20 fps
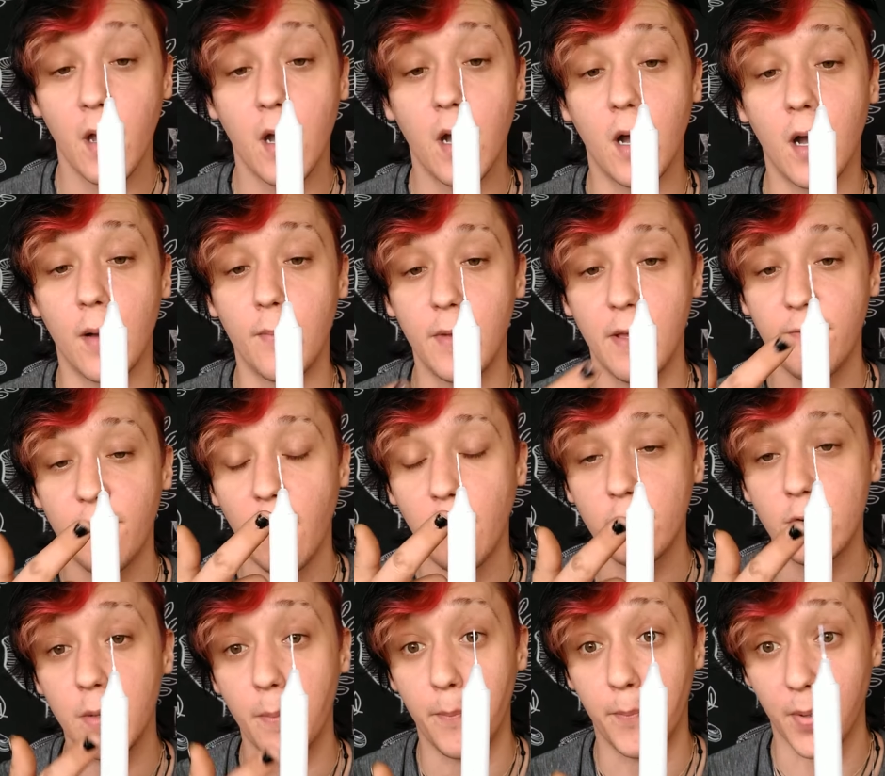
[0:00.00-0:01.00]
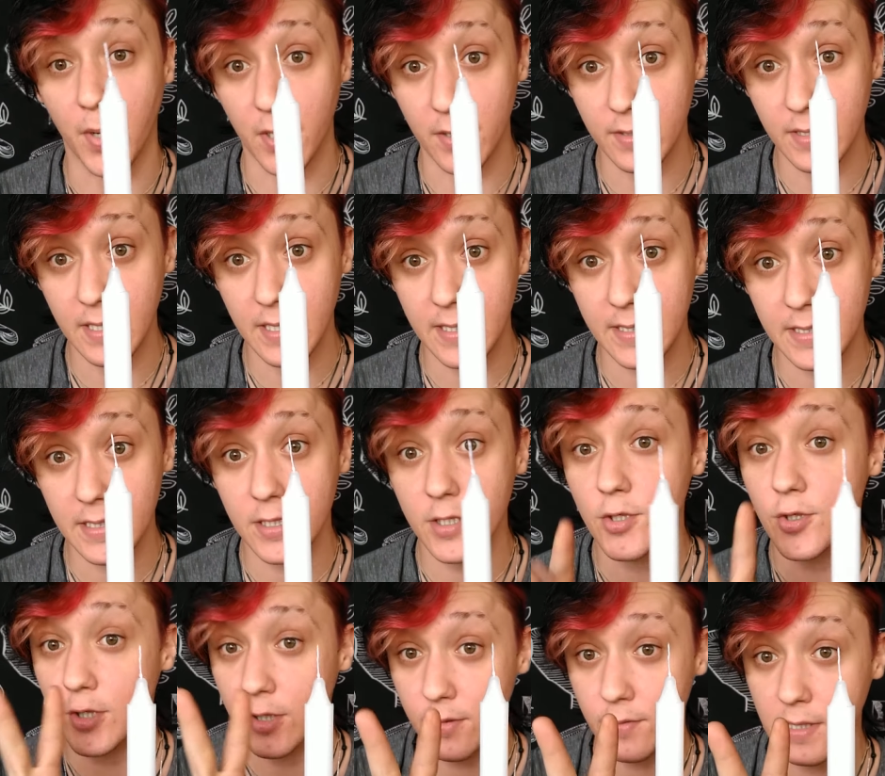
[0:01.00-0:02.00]
If I were to burn this,
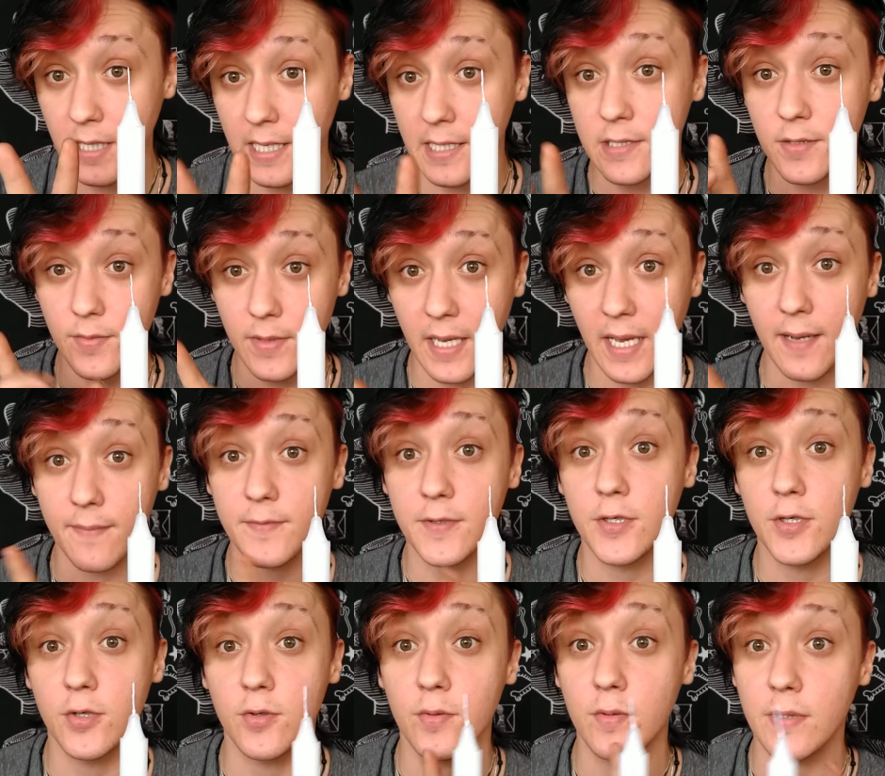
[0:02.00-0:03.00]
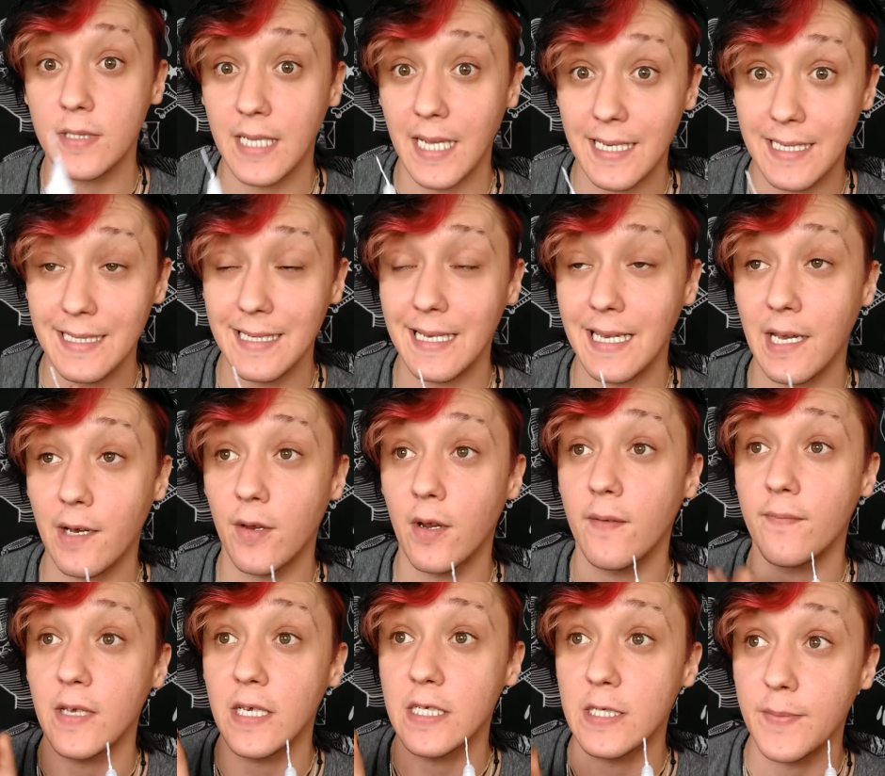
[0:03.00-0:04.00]
two things we have to take in count
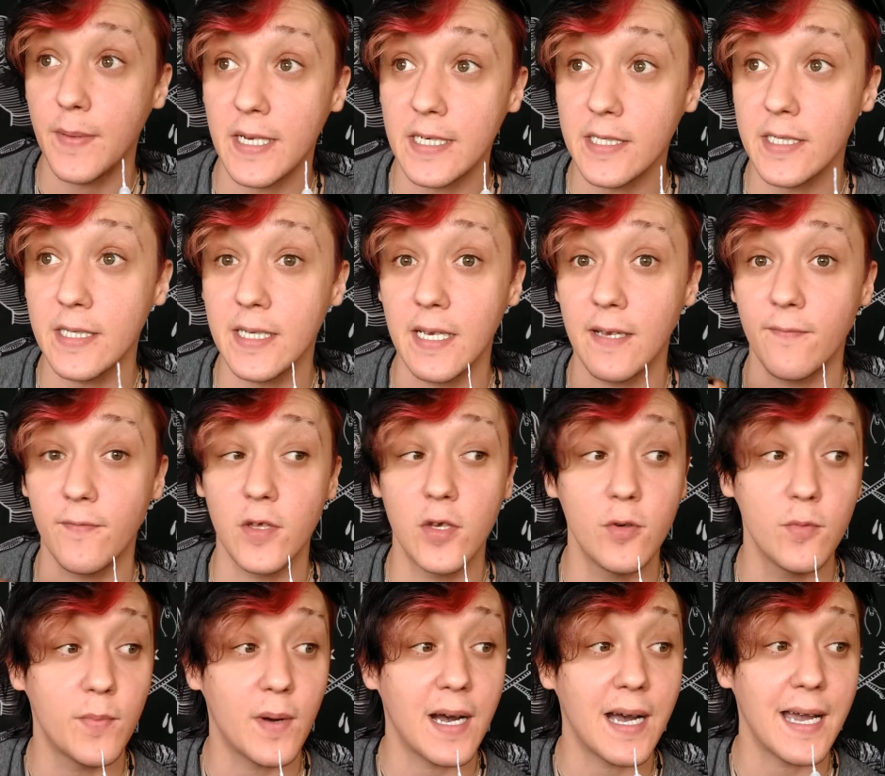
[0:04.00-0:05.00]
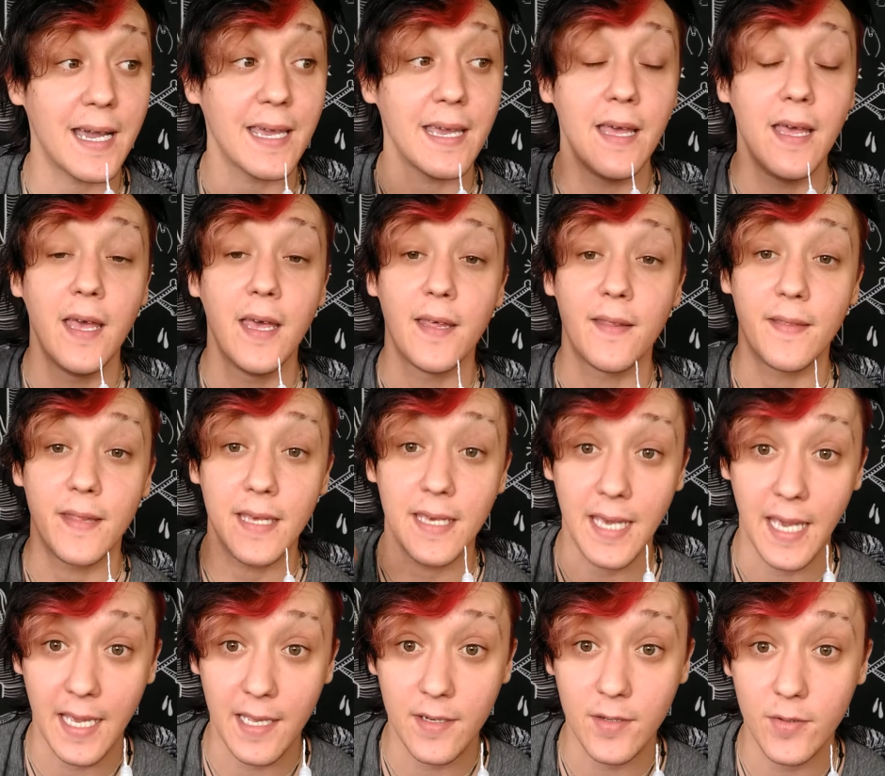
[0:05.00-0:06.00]
of, especially if you buy the
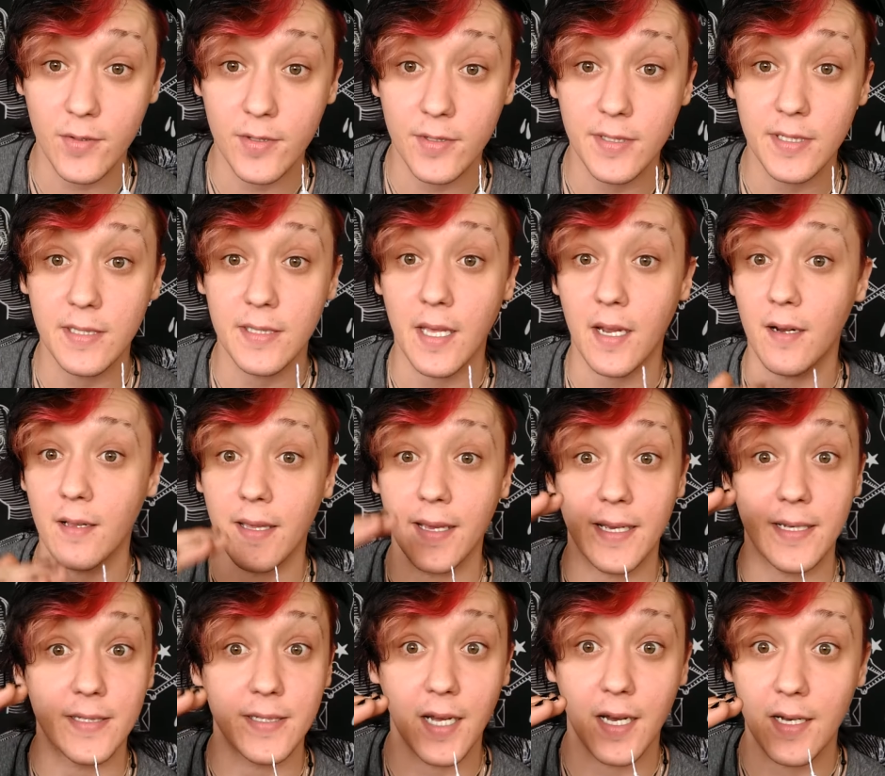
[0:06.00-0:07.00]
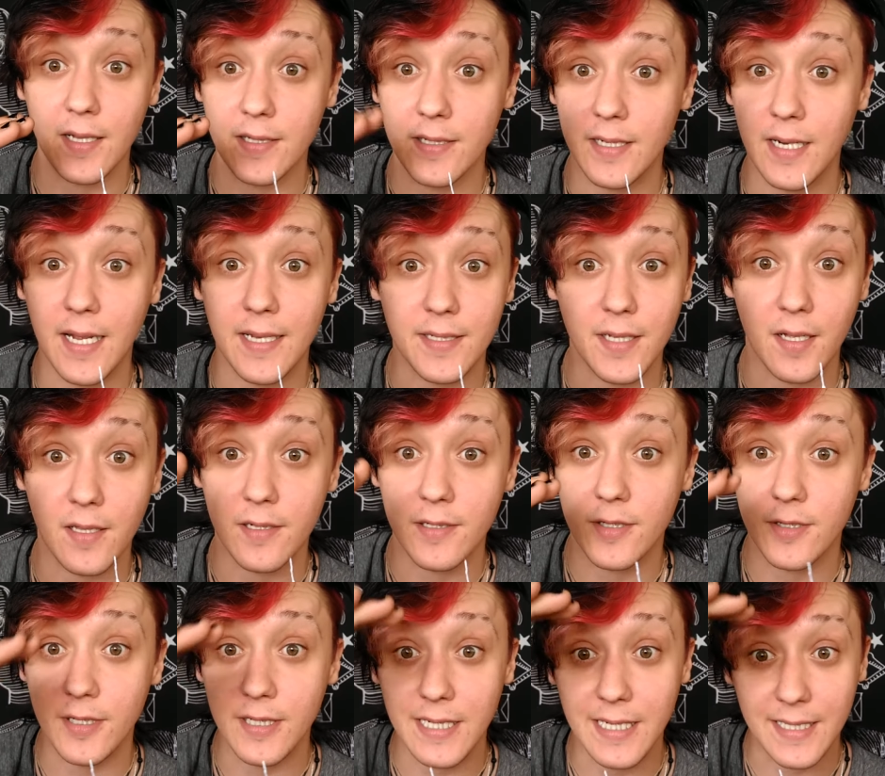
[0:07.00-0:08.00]
candles that are like $1 at Dollar
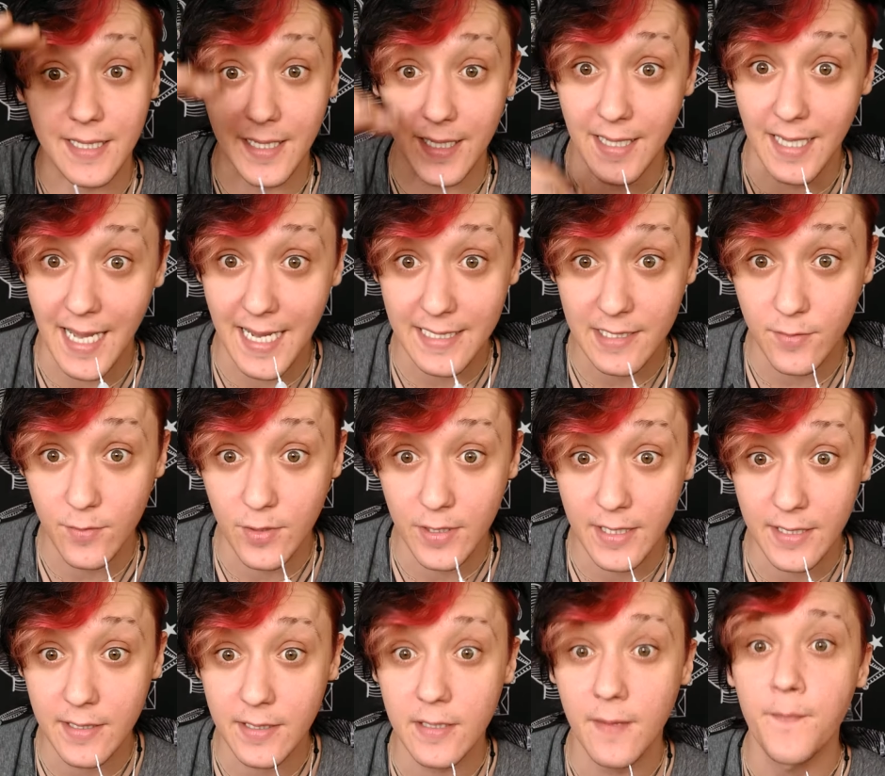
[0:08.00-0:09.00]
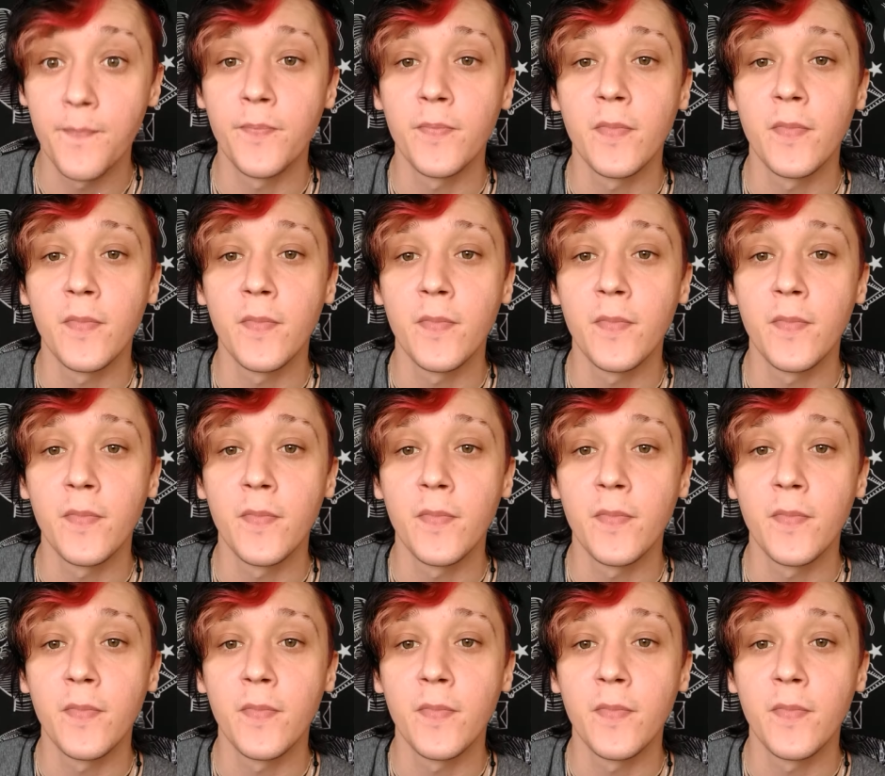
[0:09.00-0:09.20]
Tree in the glass ones.